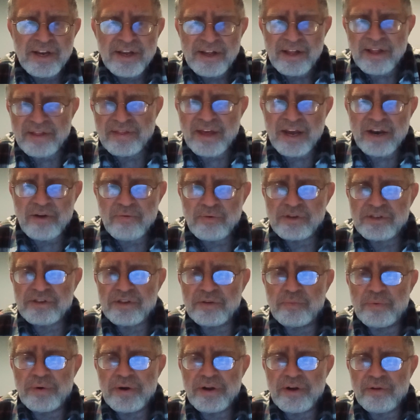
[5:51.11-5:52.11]
in that it was the
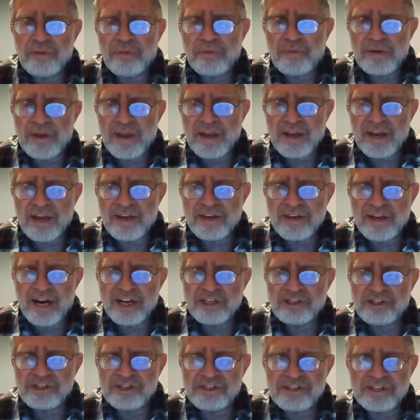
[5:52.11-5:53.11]
real thing and
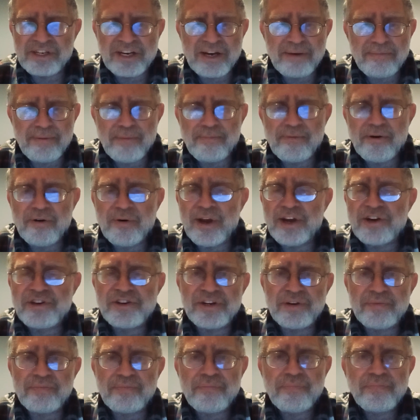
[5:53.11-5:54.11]
not just a commemoration.